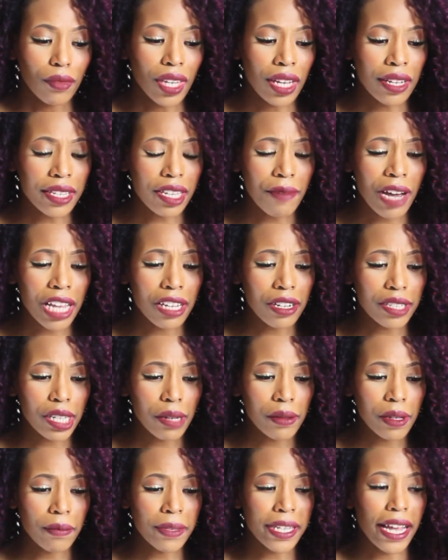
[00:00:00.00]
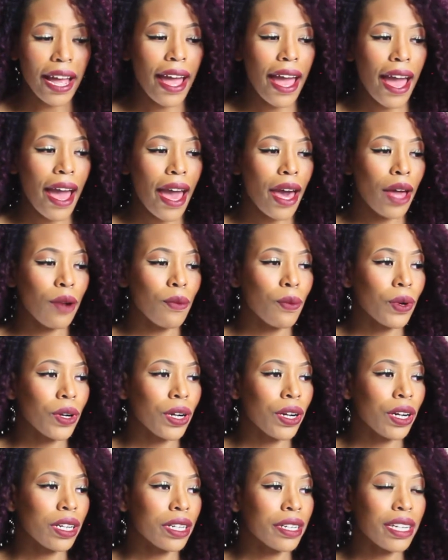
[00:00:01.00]
Some other symptoms I had
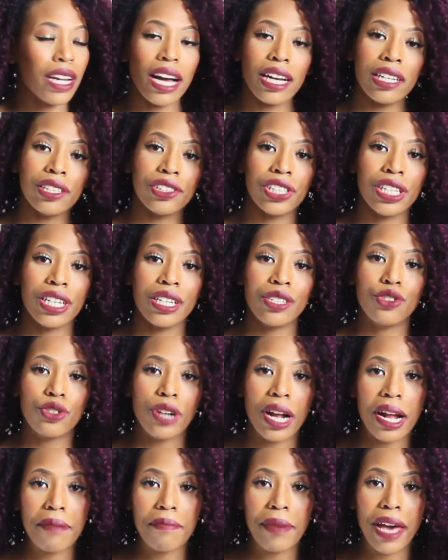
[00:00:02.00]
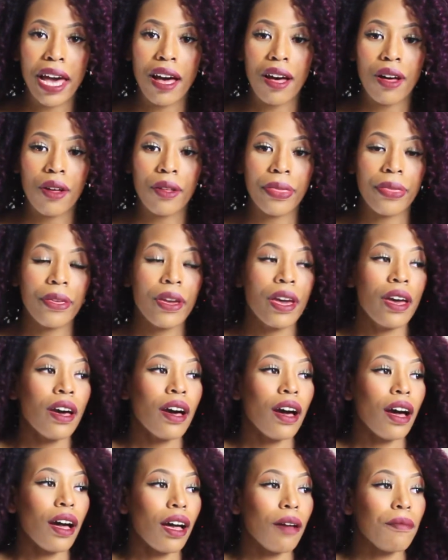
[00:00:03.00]
were nausea, dry mouth,
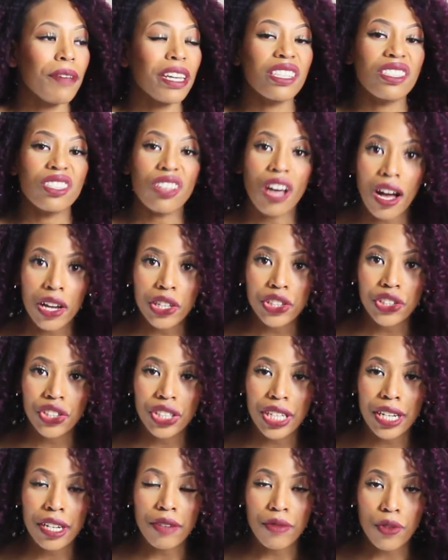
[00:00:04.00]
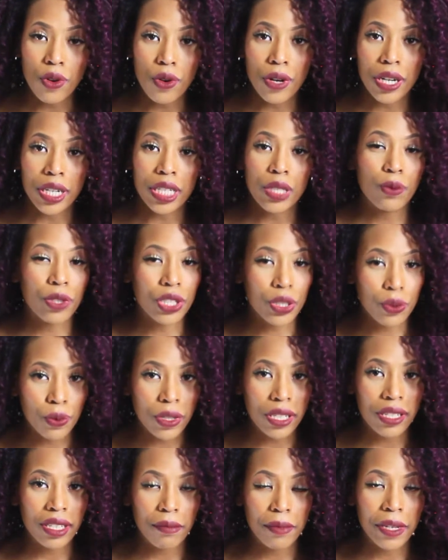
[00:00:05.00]
exhaustion, of course, which
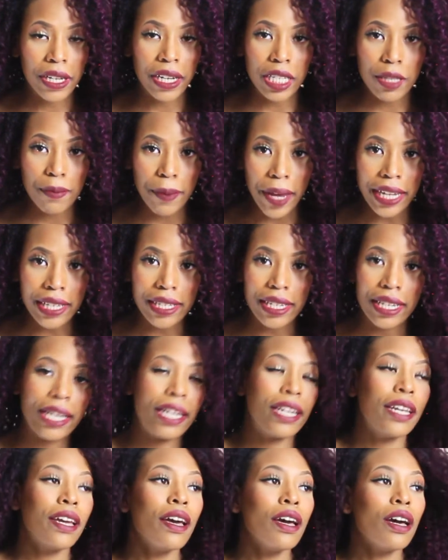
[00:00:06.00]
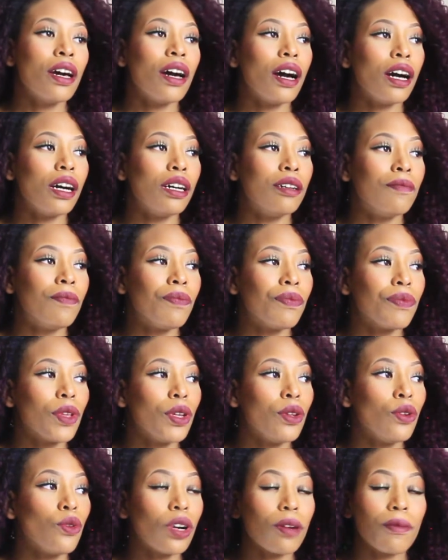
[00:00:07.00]
was to be expected.
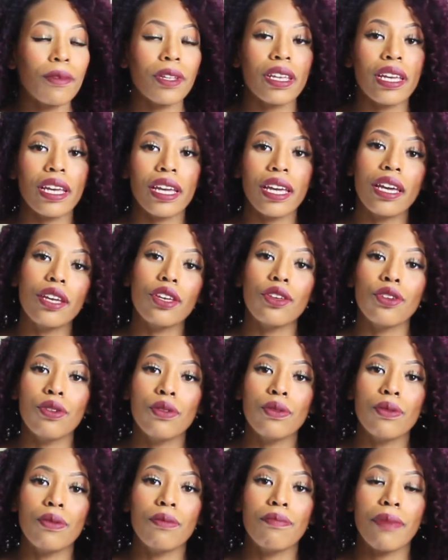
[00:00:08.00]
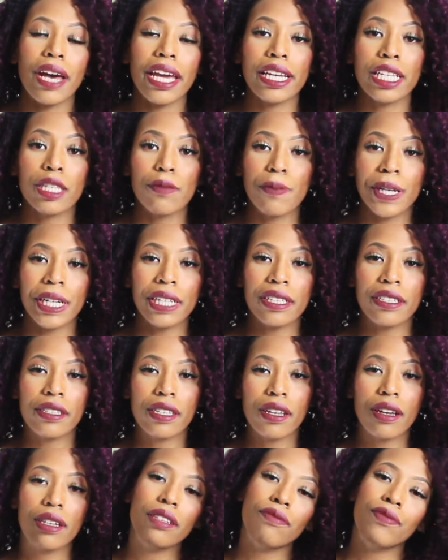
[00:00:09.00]
Normally you might experience
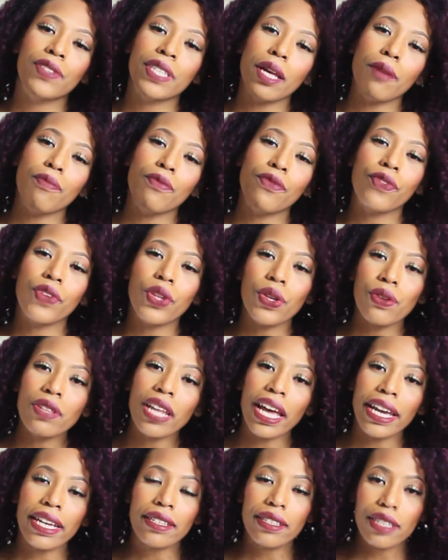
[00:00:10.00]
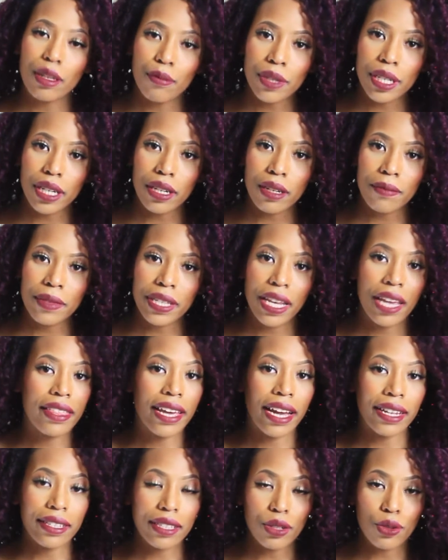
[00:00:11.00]
some flu-like symptoms.
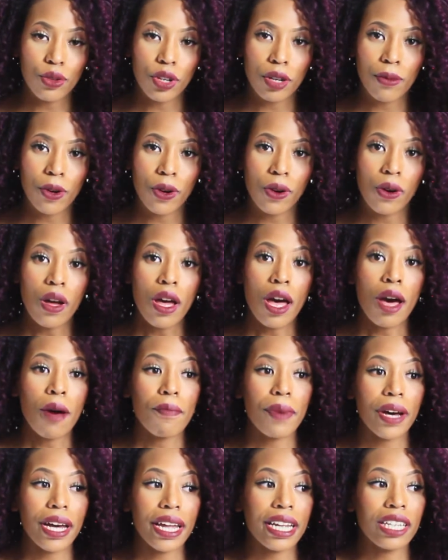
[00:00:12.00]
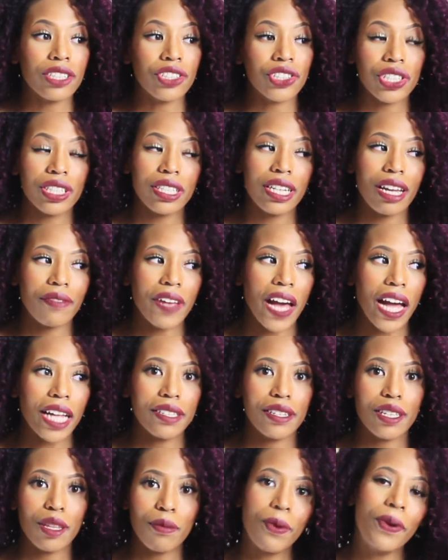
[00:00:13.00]
That's normal, but it shouldn't have gotten
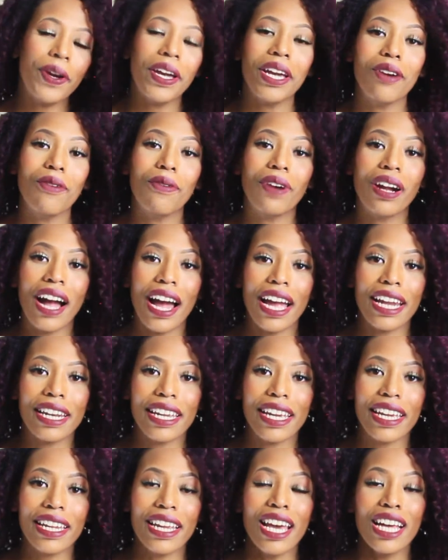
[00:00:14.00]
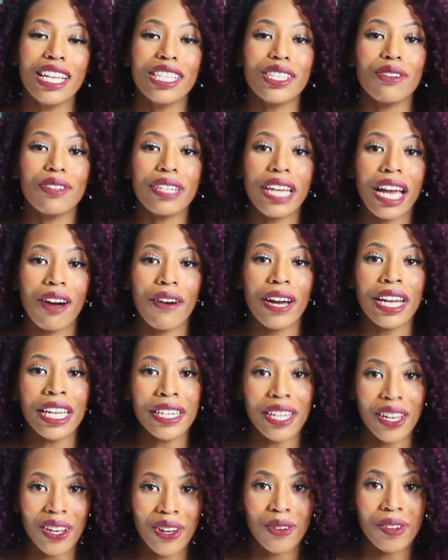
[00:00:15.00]
to the point where I did. So now I
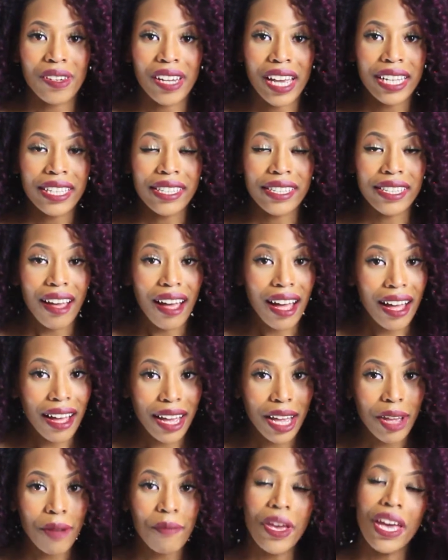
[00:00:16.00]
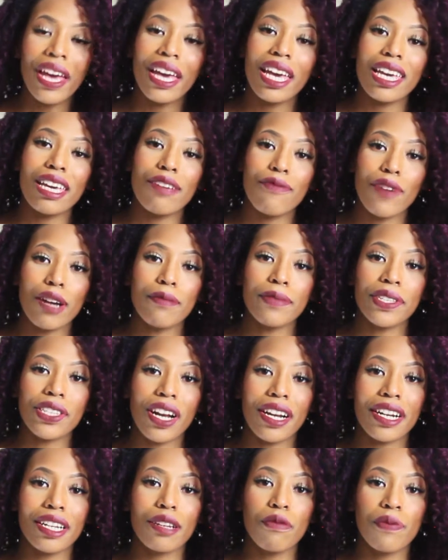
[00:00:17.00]
know next time if I'm
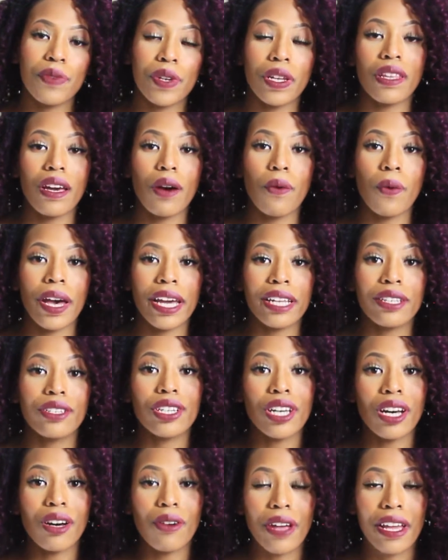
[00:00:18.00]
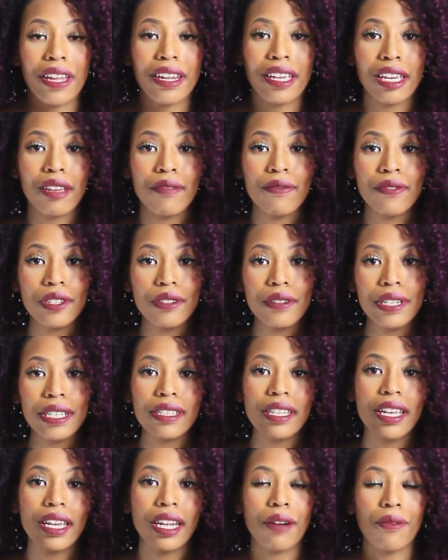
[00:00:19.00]
starting to feel that way to go in and get
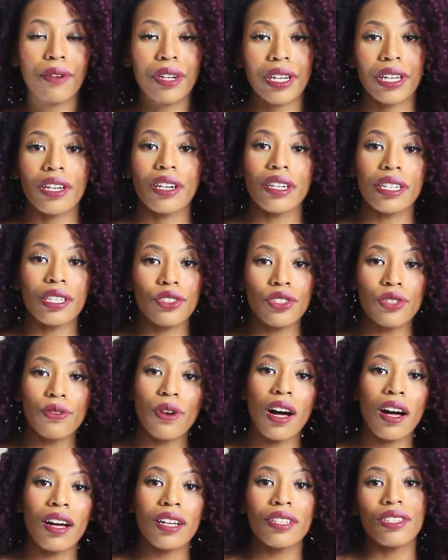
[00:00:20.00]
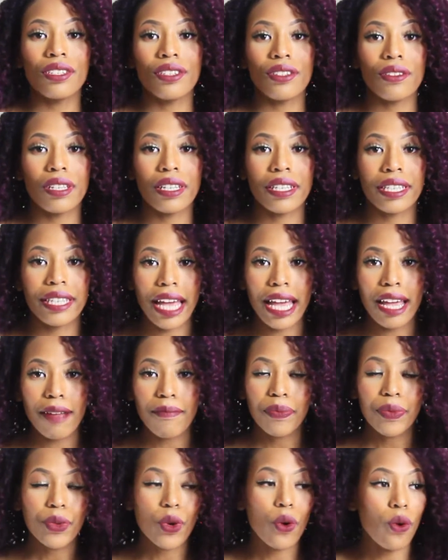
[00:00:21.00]
fluids. And I want to encourage you all to do the same,
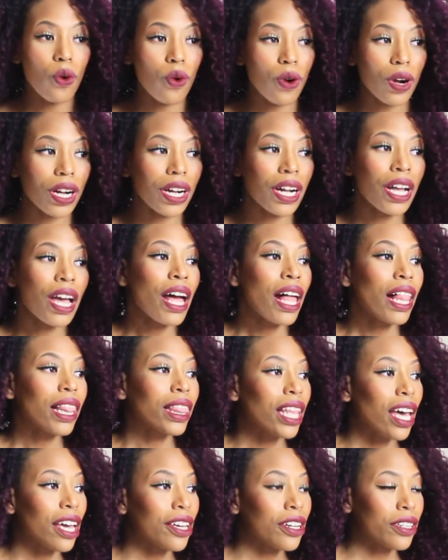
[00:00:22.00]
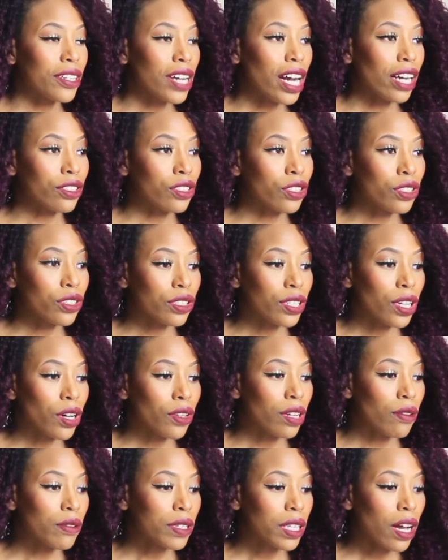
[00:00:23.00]
or let your doctors know.
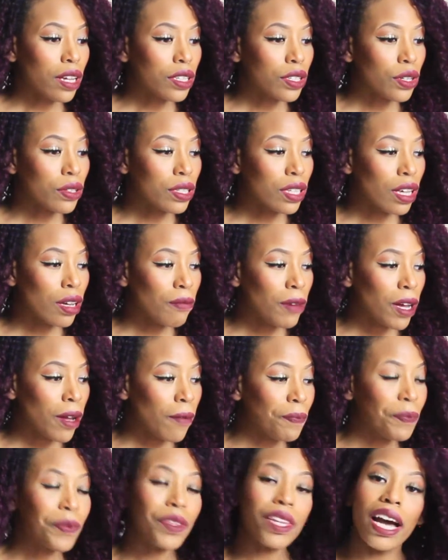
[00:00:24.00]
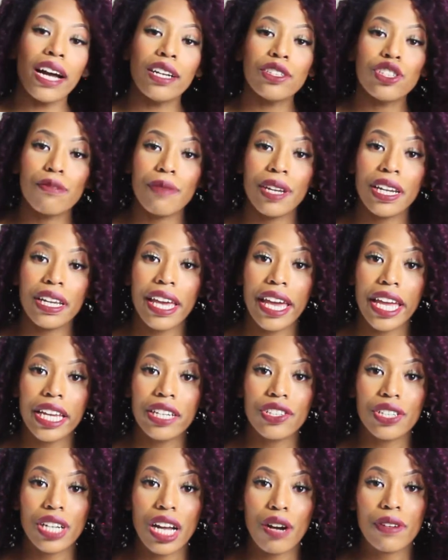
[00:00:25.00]
There was also some nausea
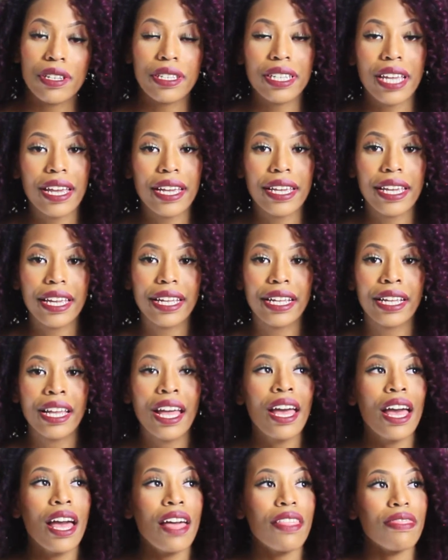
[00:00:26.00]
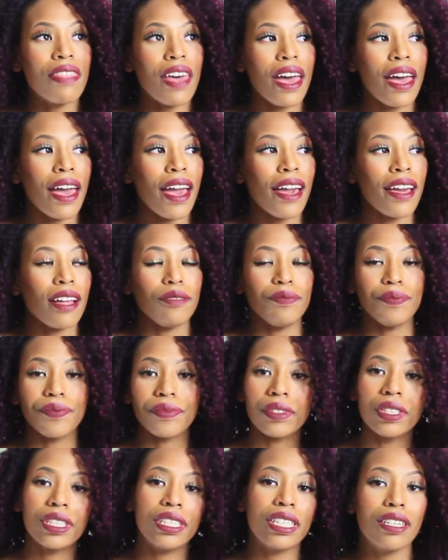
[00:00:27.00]
medication I was taking that
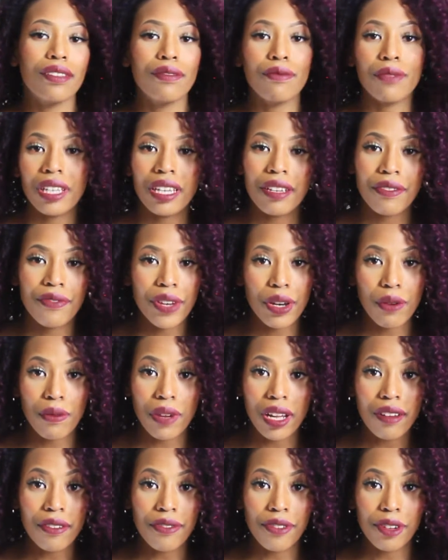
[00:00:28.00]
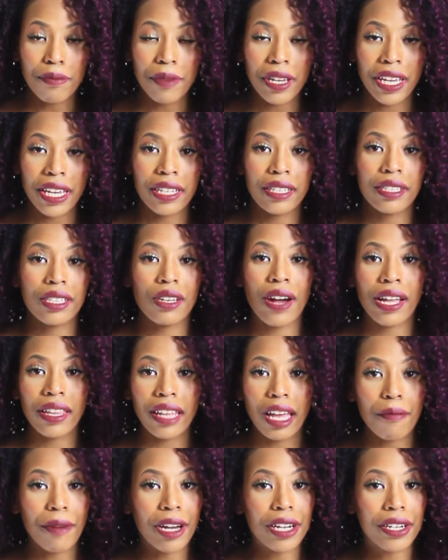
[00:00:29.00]
didn't really fit well for me, and so I
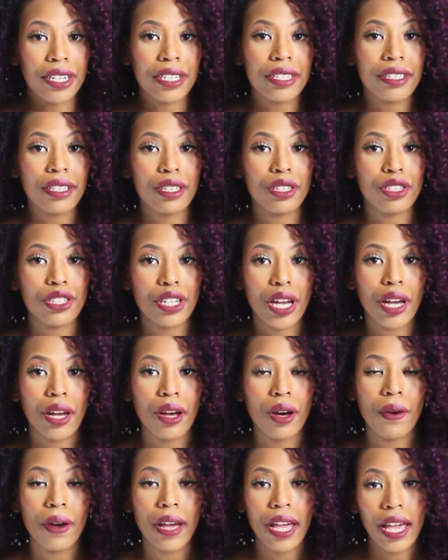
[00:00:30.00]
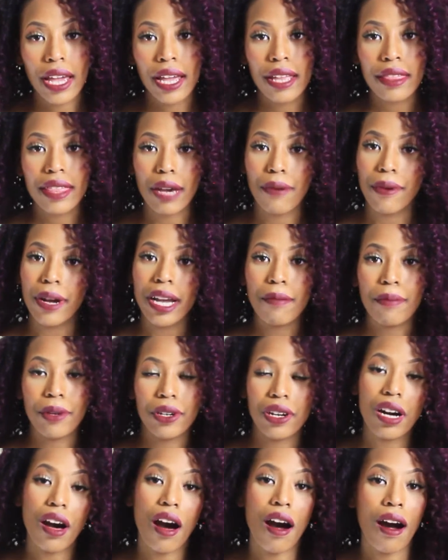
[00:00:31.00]
let my nurses know, and they were able
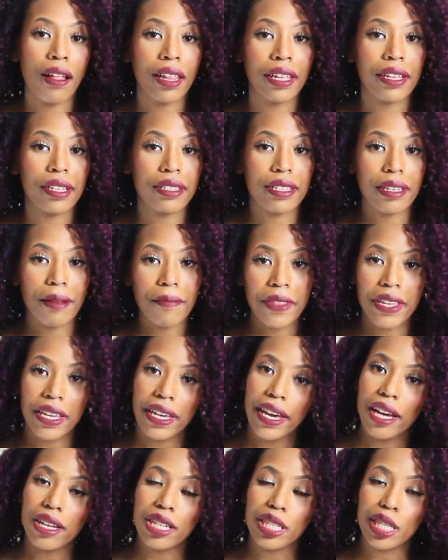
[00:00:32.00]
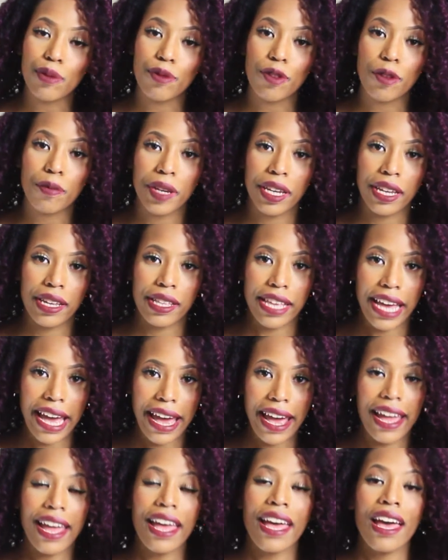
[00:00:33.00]
to call in something else for me
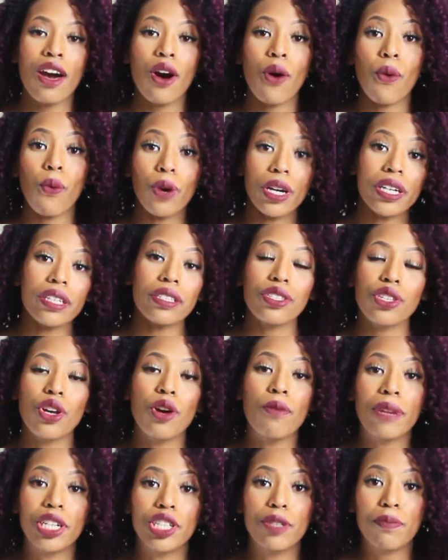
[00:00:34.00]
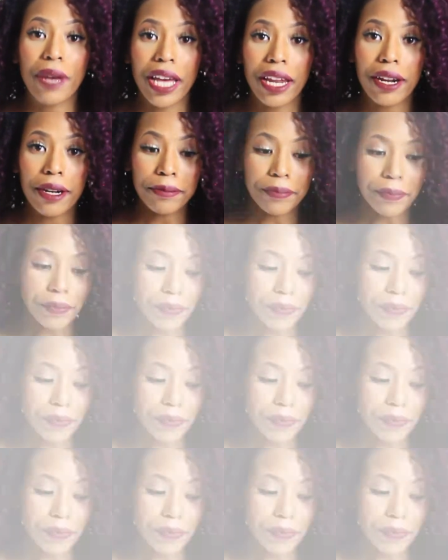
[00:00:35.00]
that worked so much better.